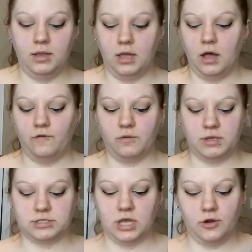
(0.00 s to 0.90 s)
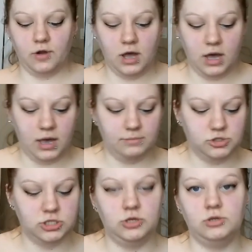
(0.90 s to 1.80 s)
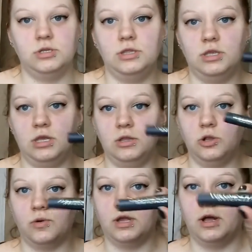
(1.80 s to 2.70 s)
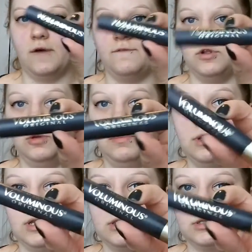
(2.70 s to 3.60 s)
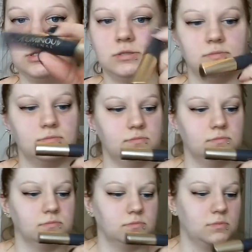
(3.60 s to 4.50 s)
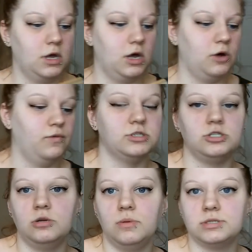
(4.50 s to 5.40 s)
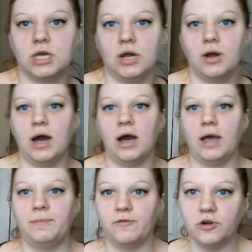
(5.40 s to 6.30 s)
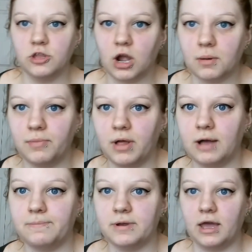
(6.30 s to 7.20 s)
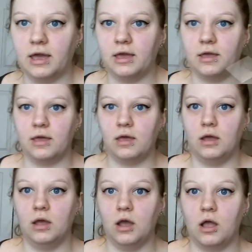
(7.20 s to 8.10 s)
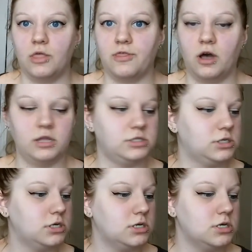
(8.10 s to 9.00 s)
Now for mascara, I'm just using the L'Oreal Voluminous Original Mascara. I prefer the Carbon Black, but I thought